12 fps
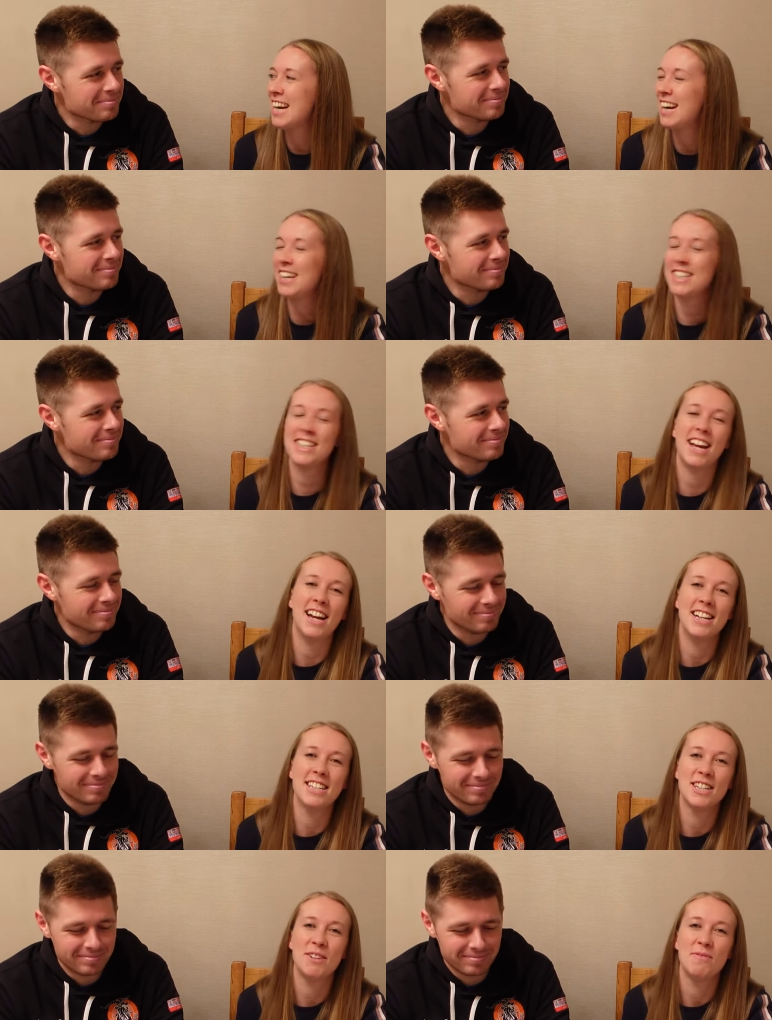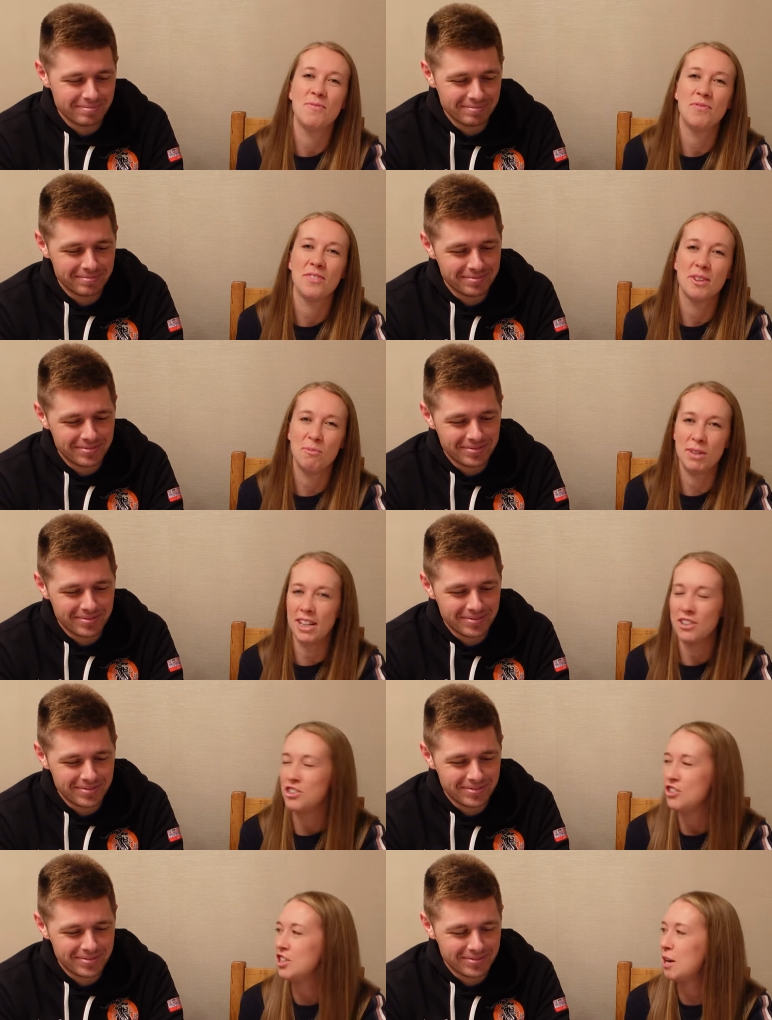Speaker 1: I said we did
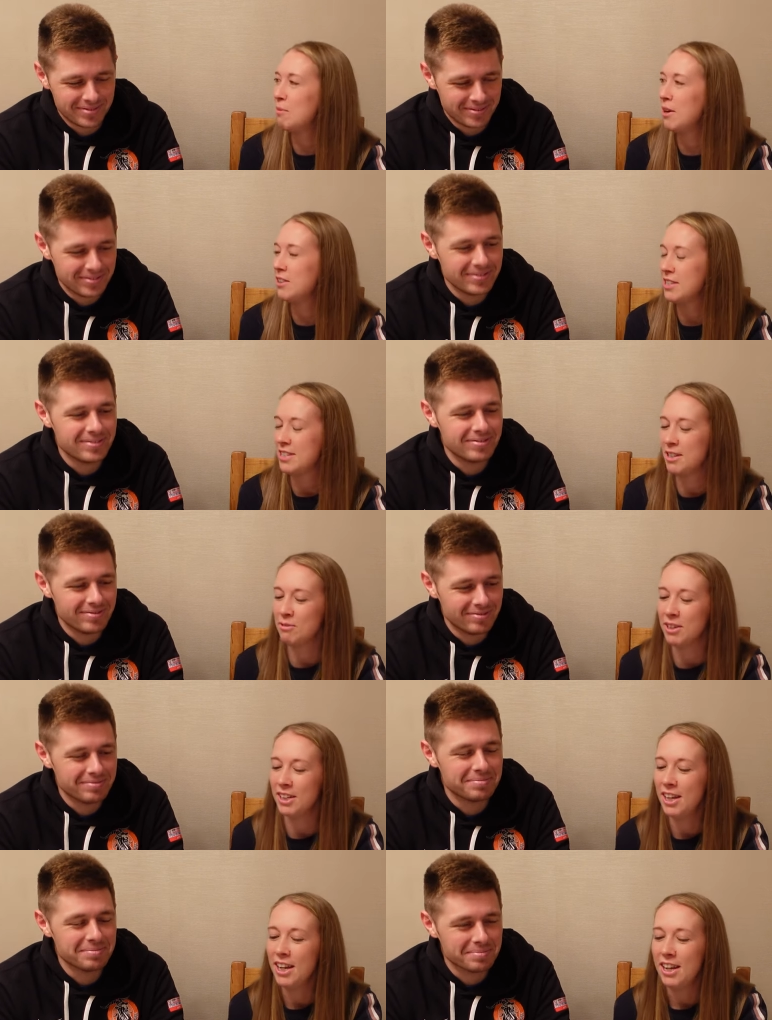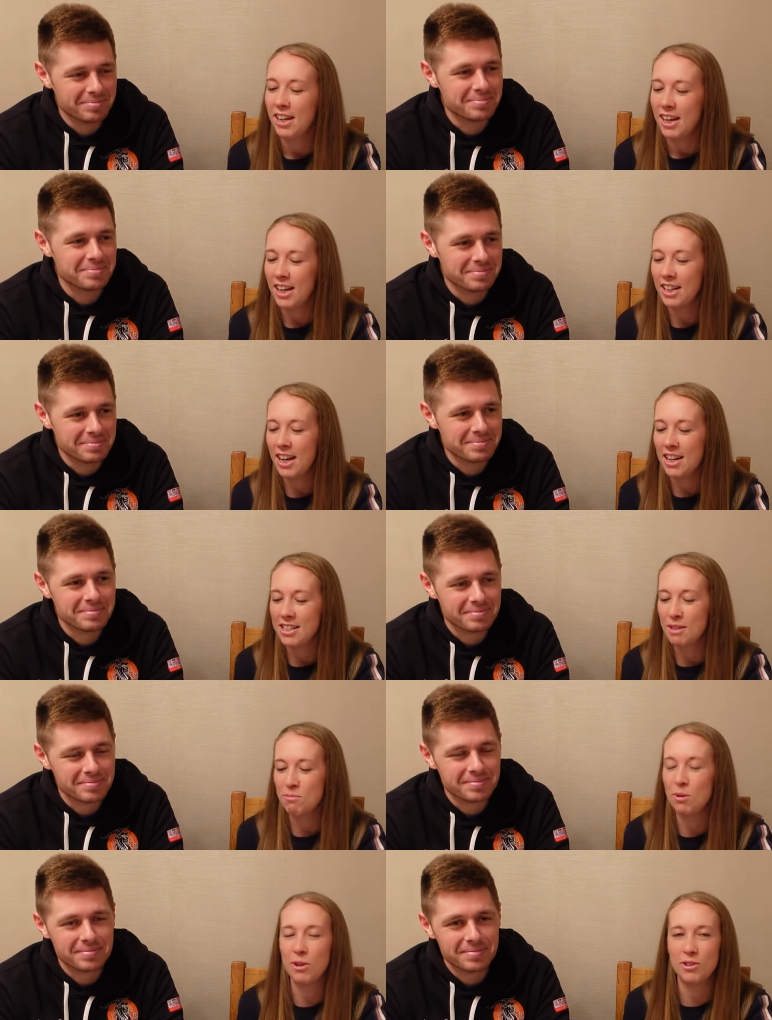actually chat about this, didn't we? And I
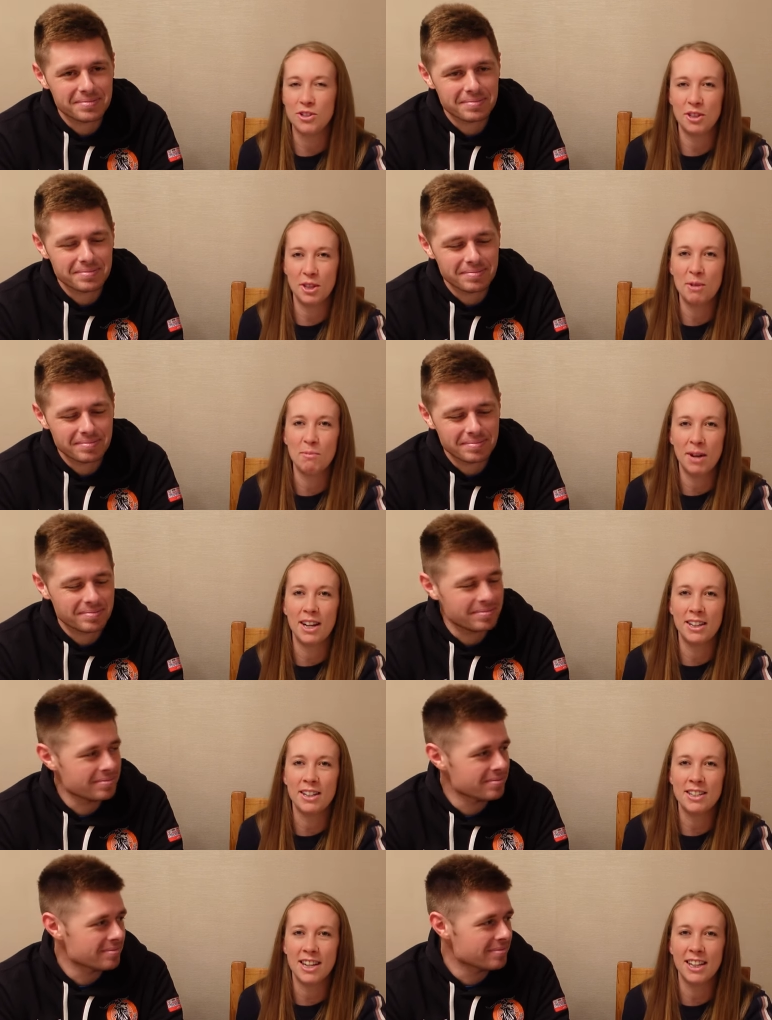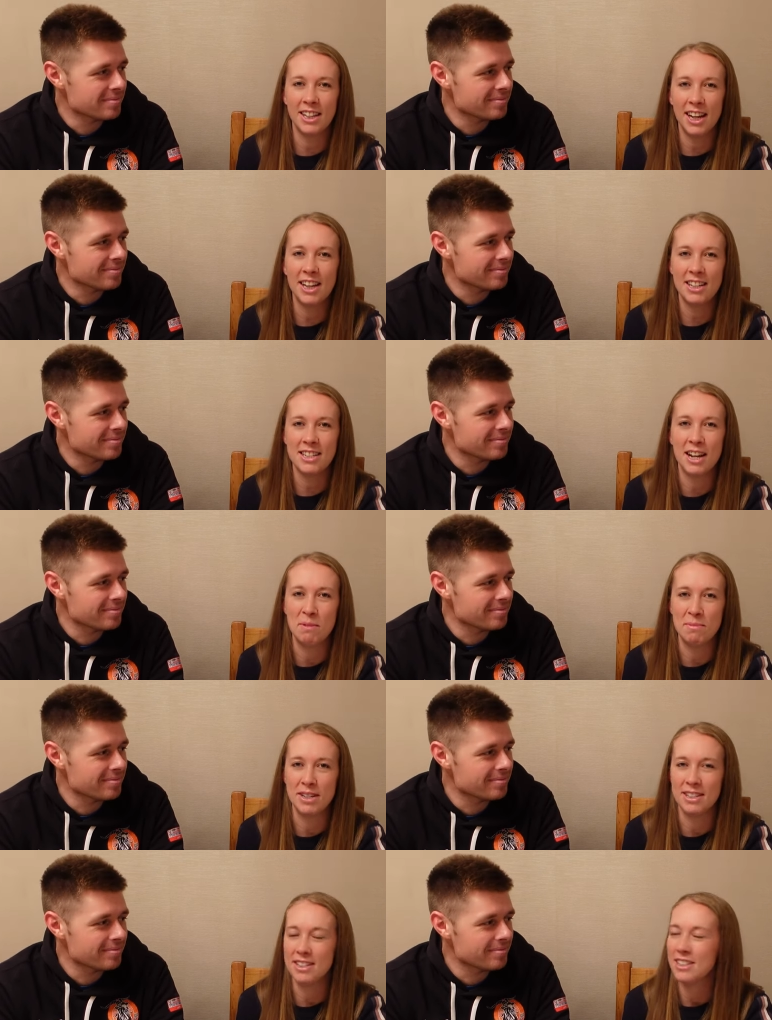said, what do you think my 10k time
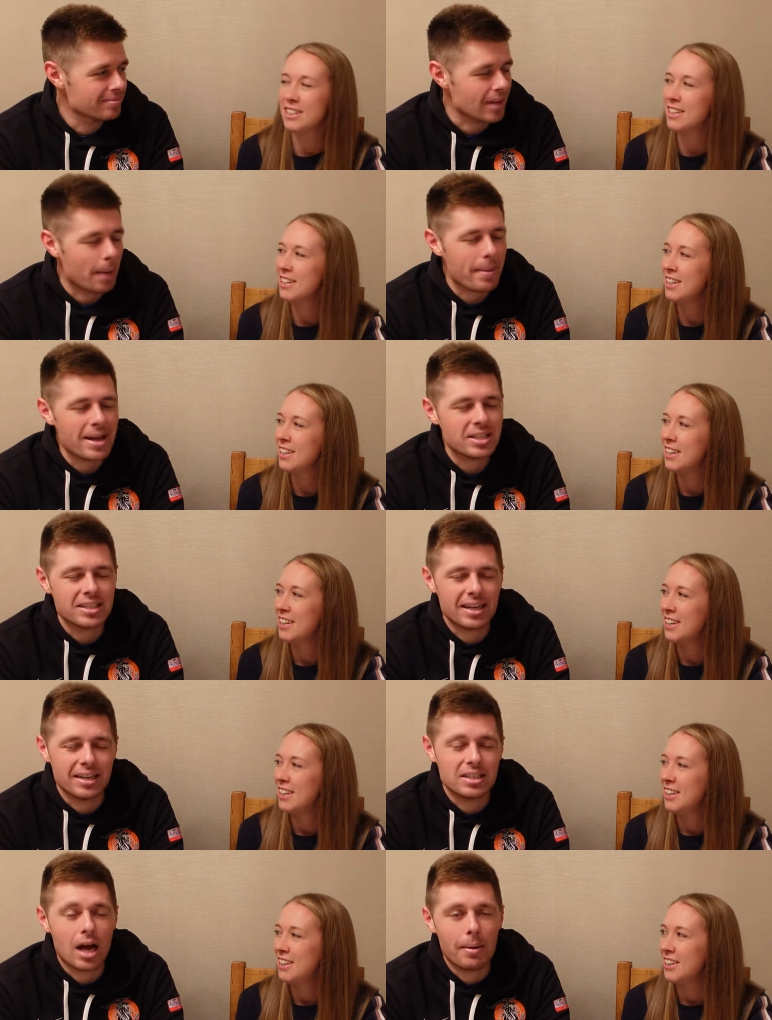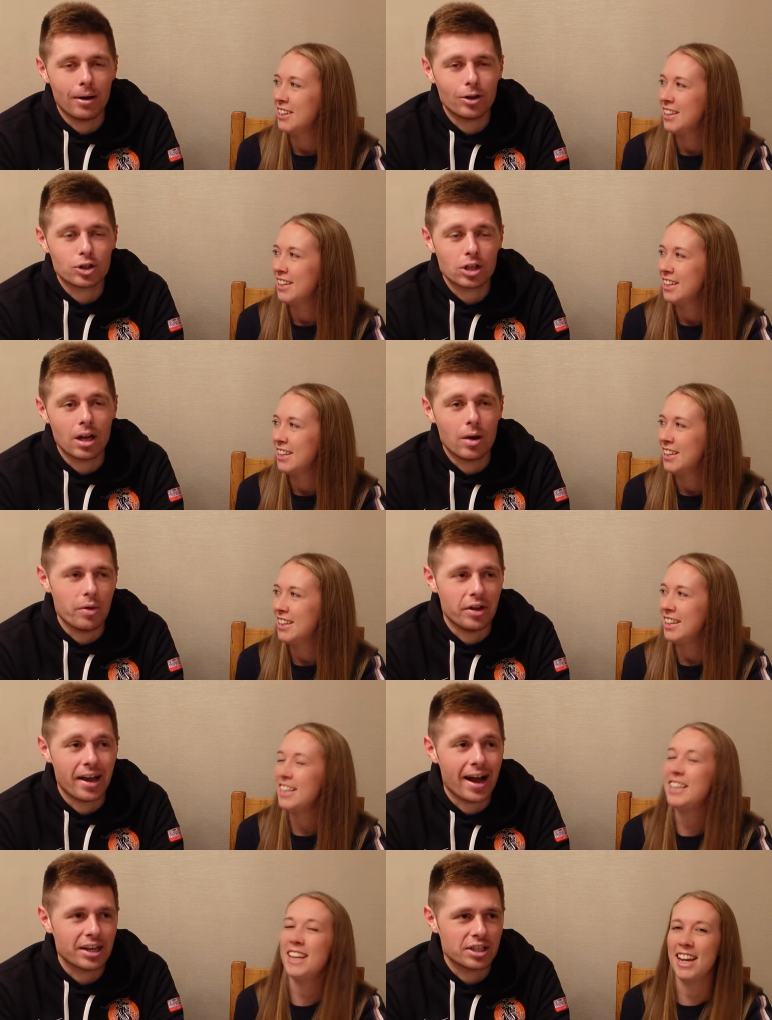
Speaker 2: is? I basically said a time a lot slower
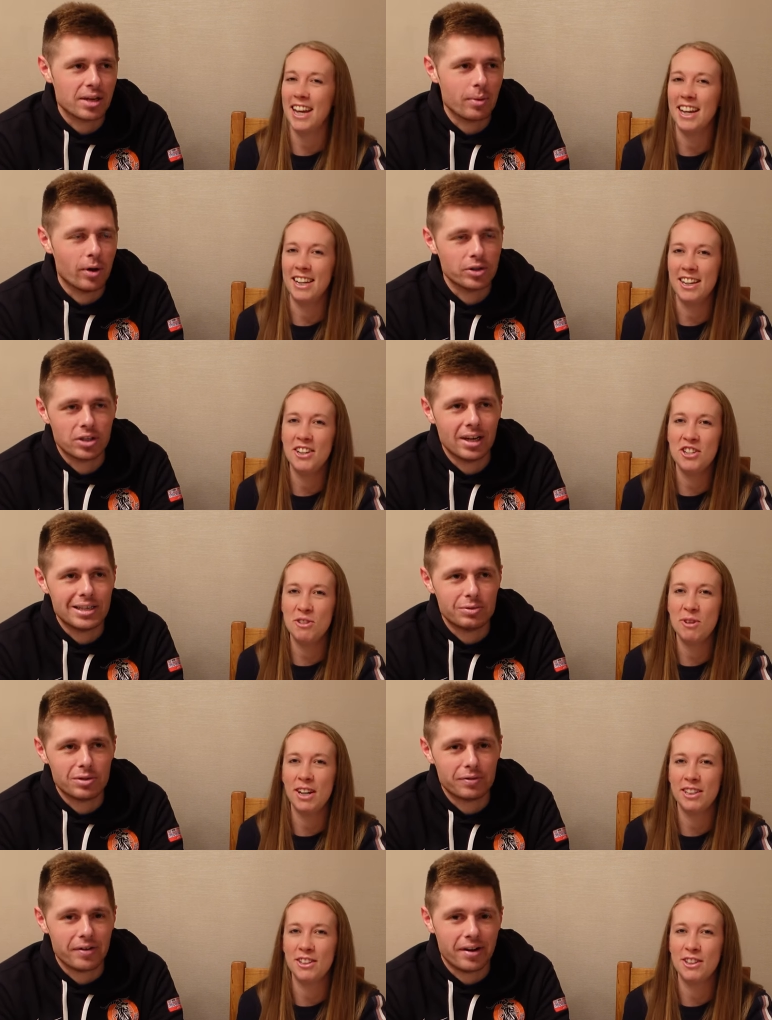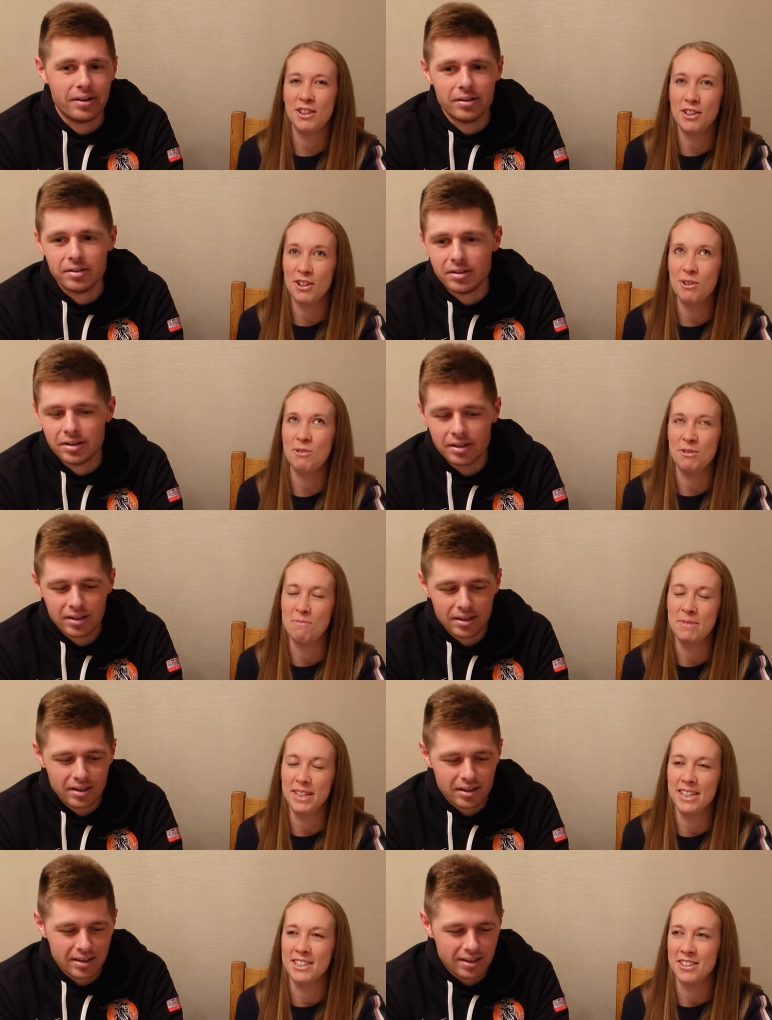than it actually yeah, was. Yeah, and, you added offended.
Speaker 1: loads of
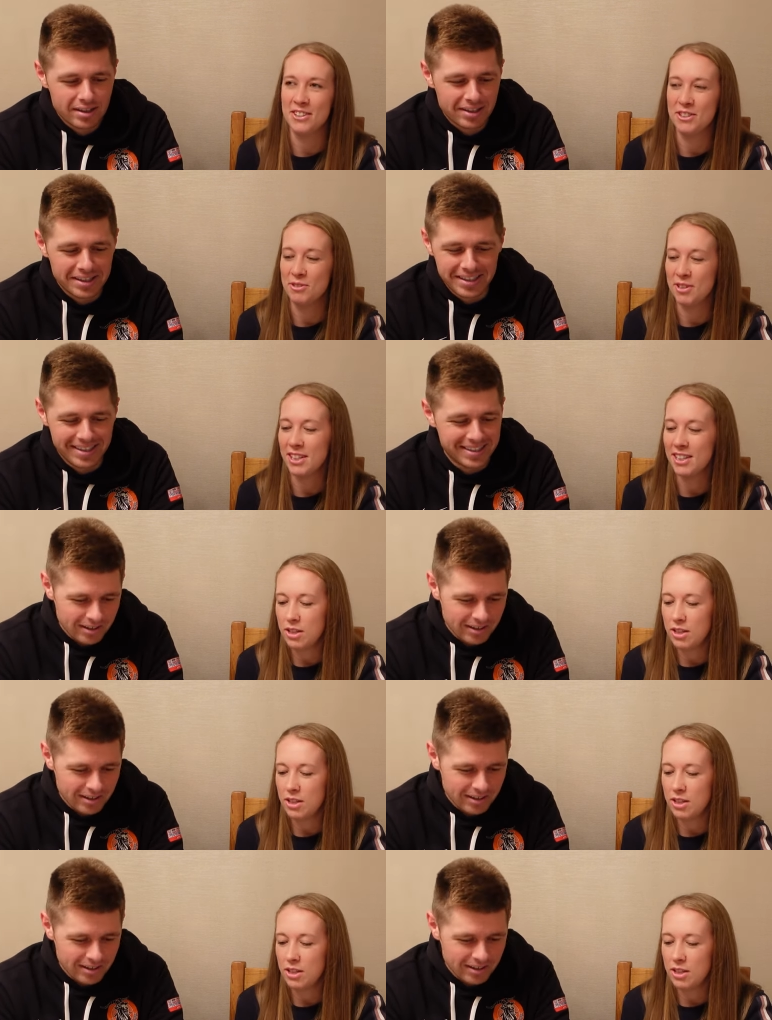minutes on. it.